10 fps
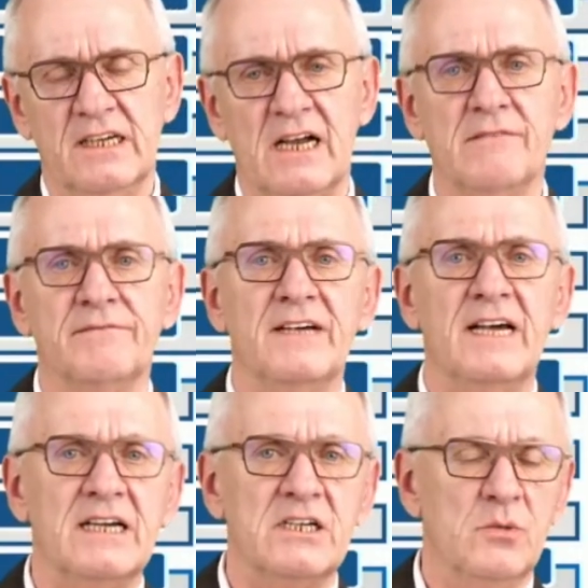There are
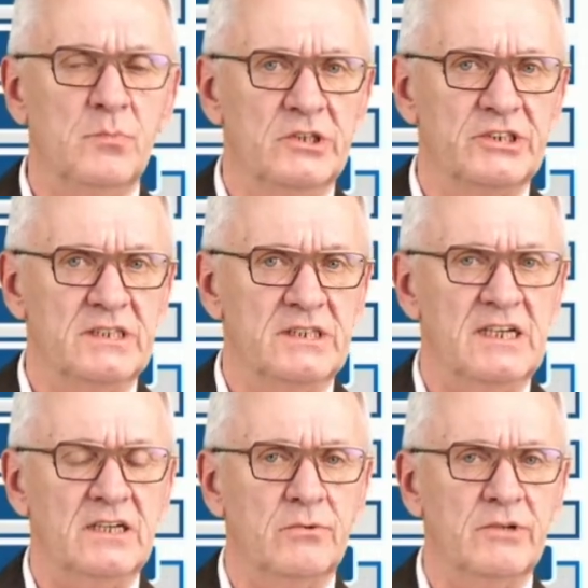variables in
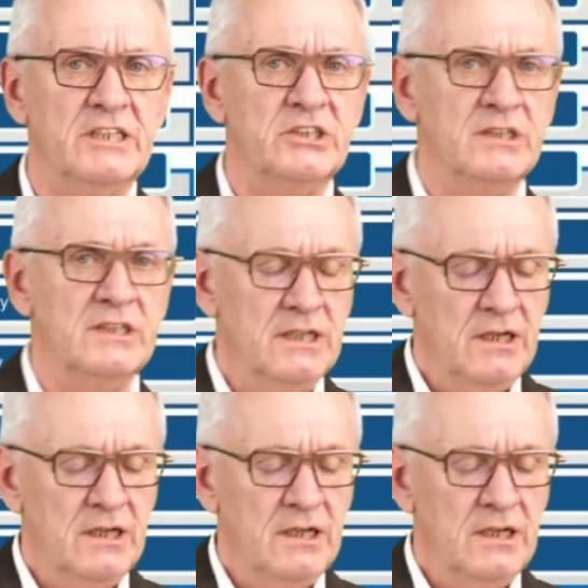the equation.